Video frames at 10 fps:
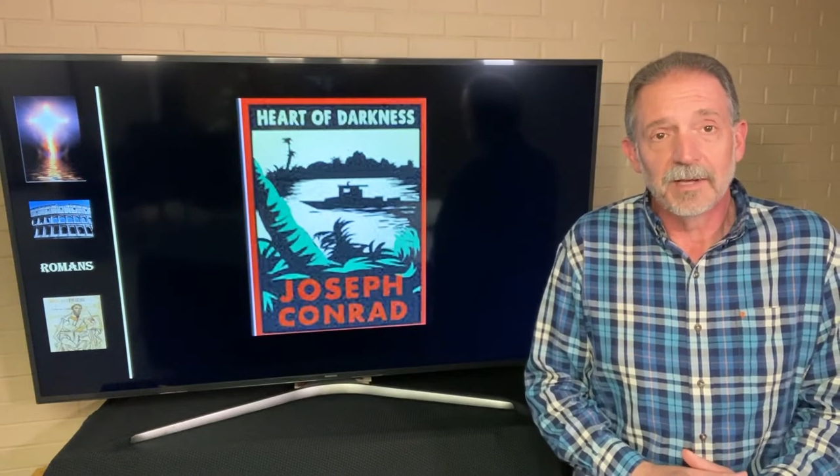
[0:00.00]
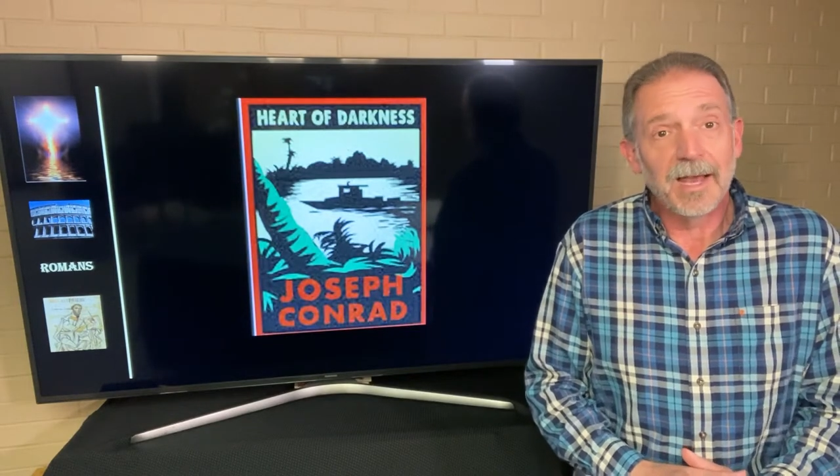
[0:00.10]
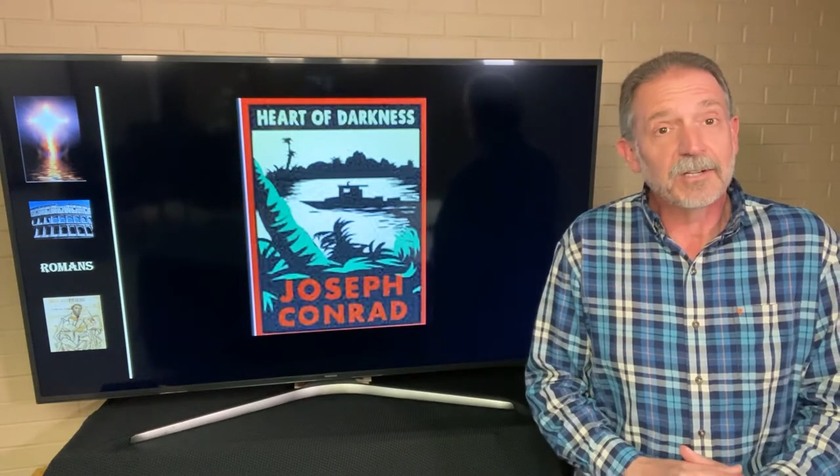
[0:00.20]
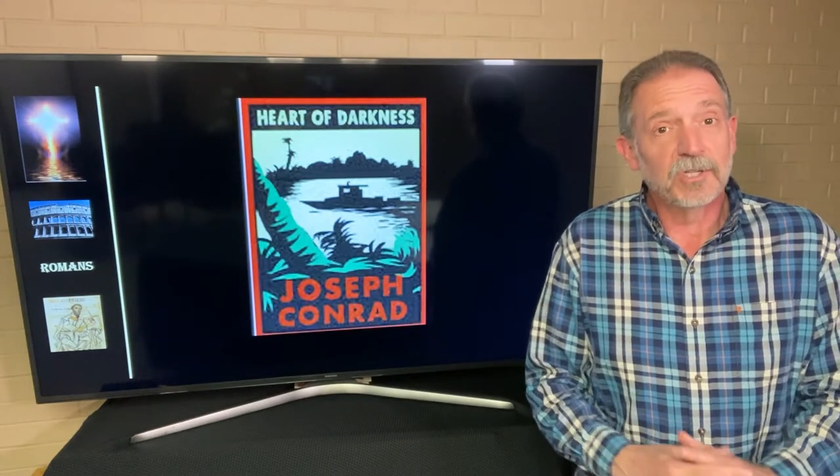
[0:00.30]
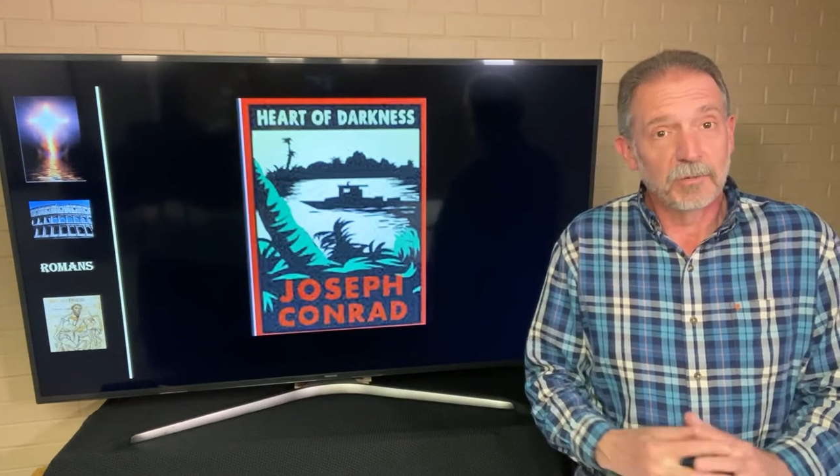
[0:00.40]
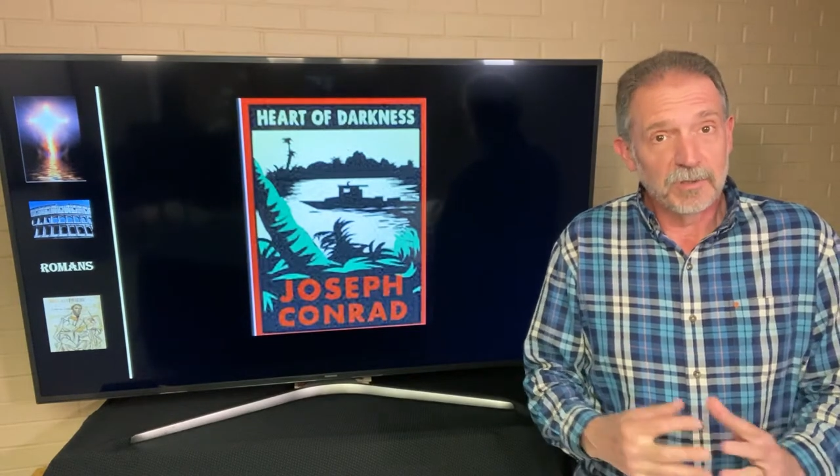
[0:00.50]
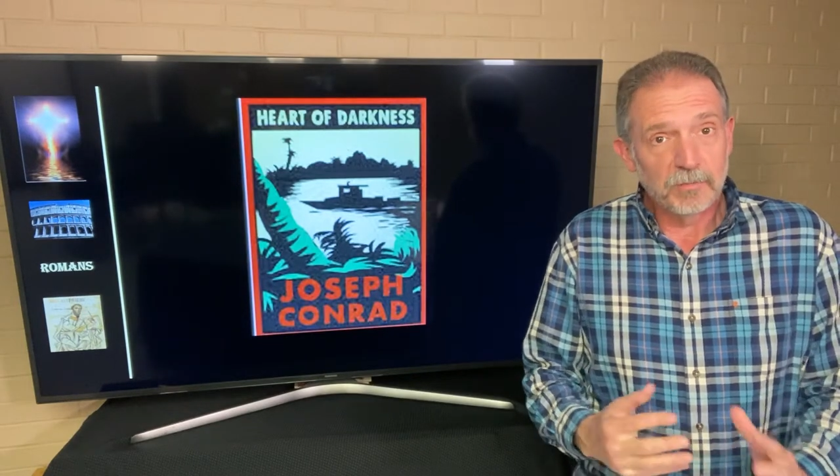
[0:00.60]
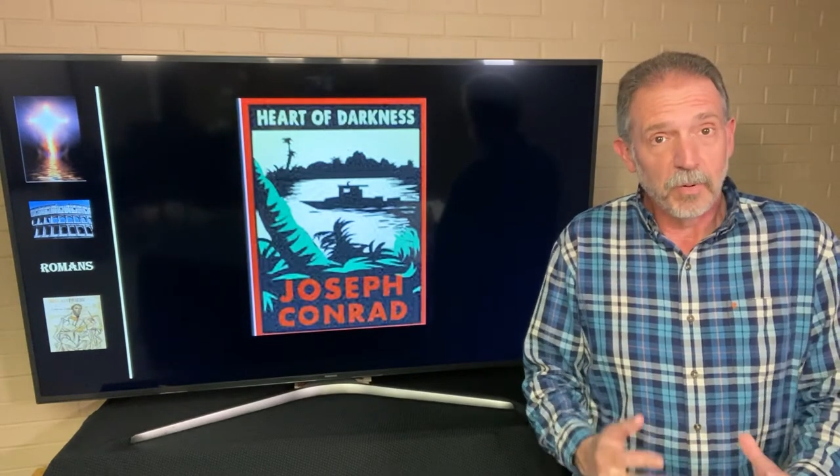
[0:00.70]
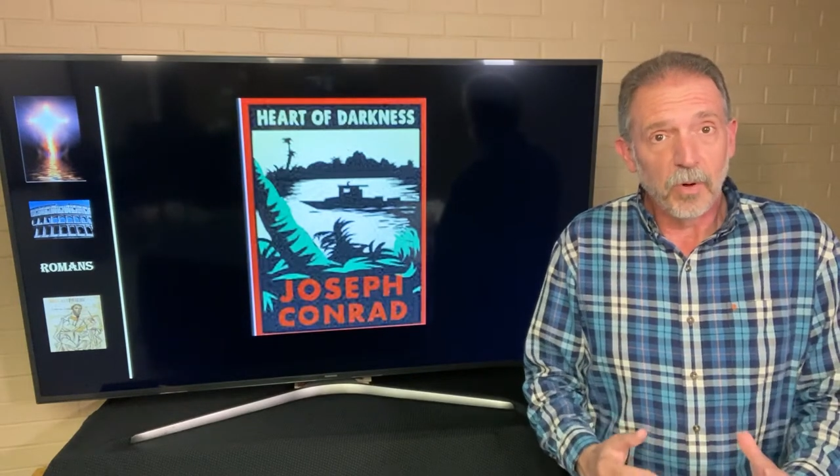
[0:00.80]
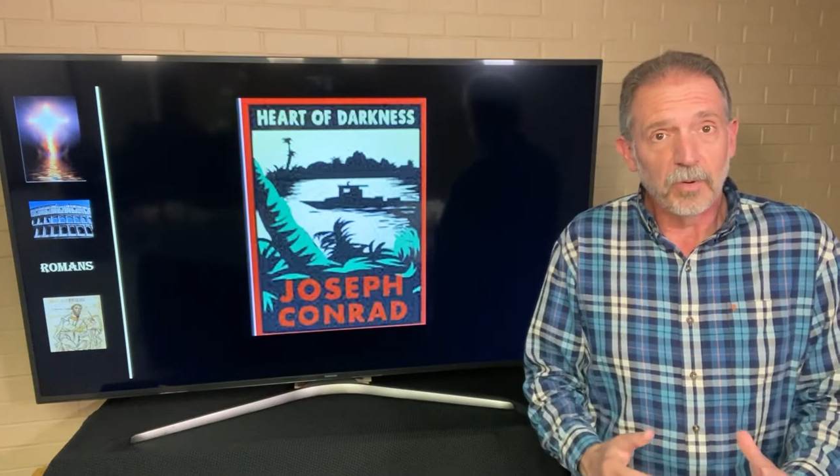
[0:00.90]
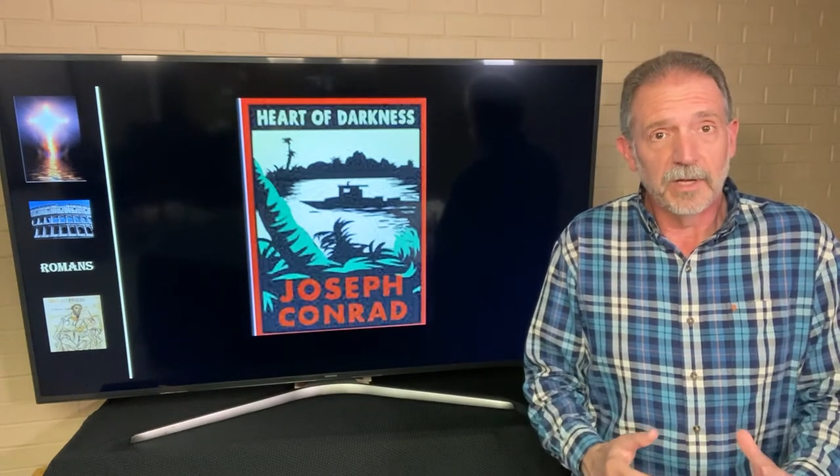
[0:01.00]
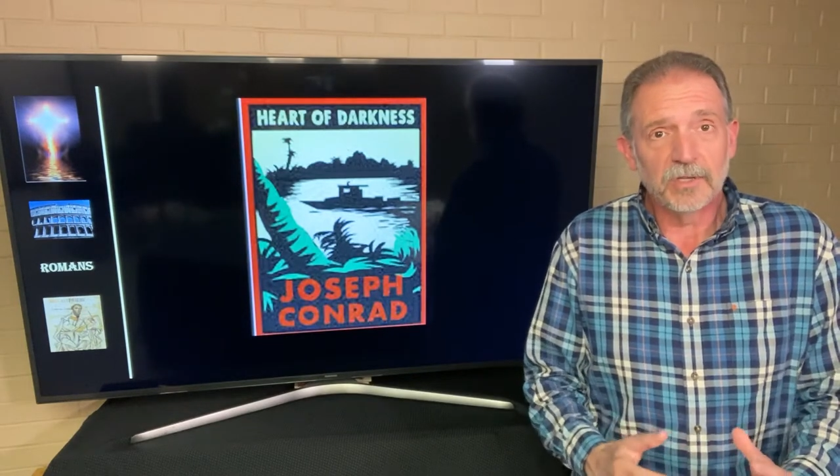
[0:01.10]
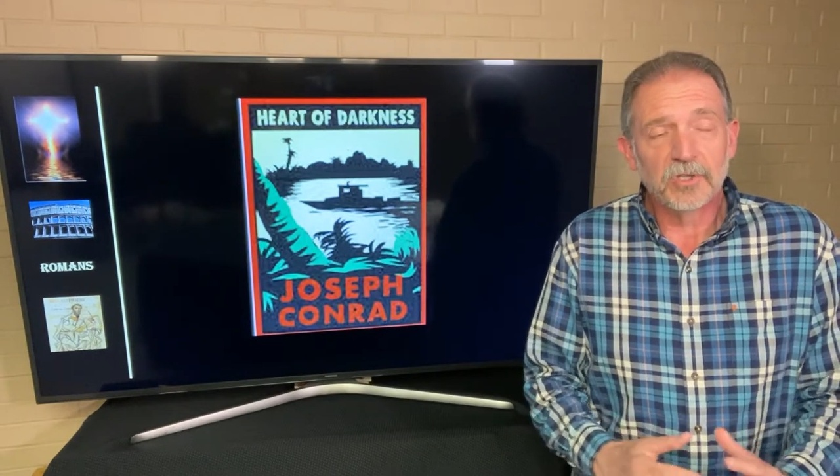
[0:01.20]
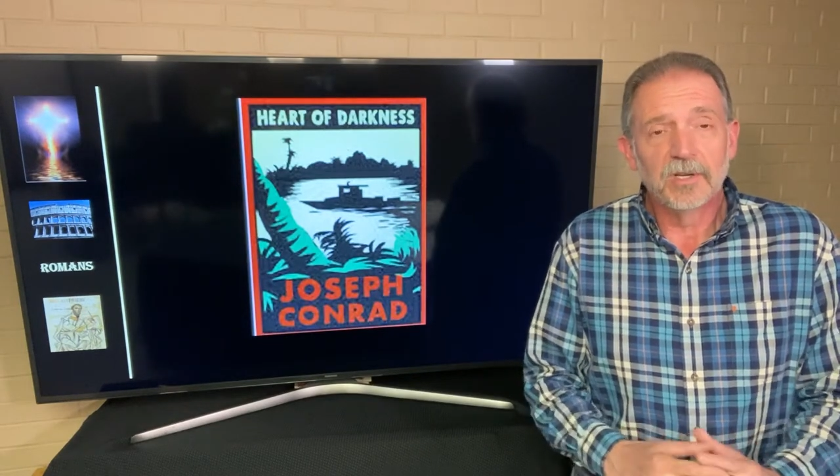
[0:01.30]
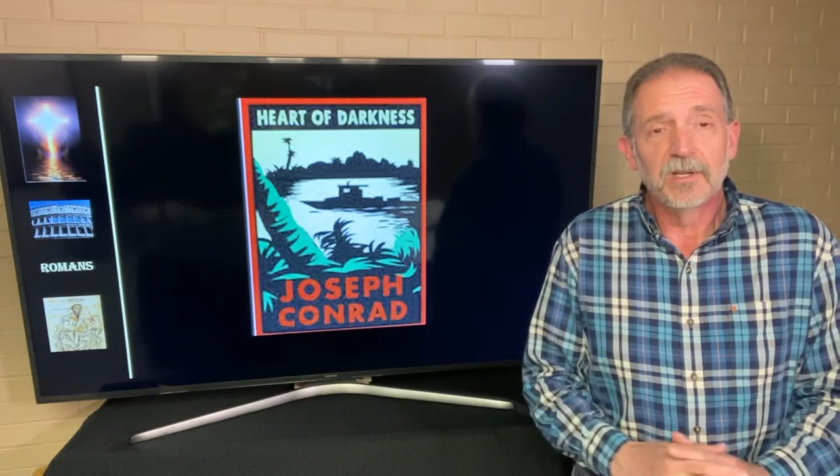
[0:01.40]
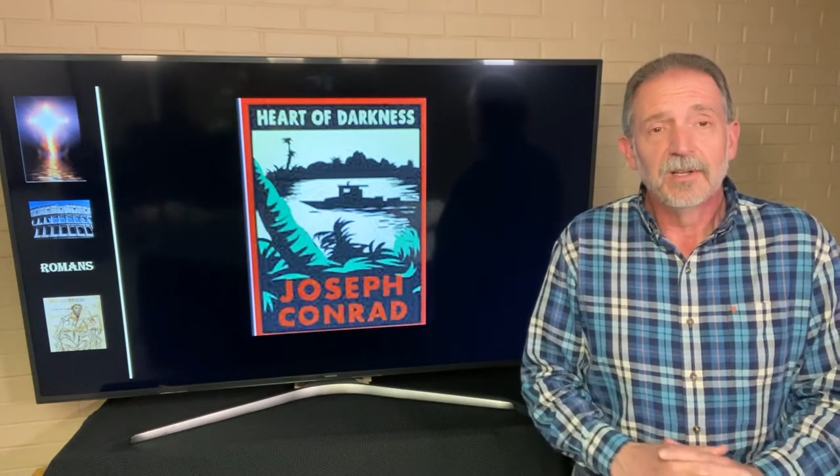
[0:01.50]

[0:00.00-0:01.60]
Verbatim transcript: He actually was Polish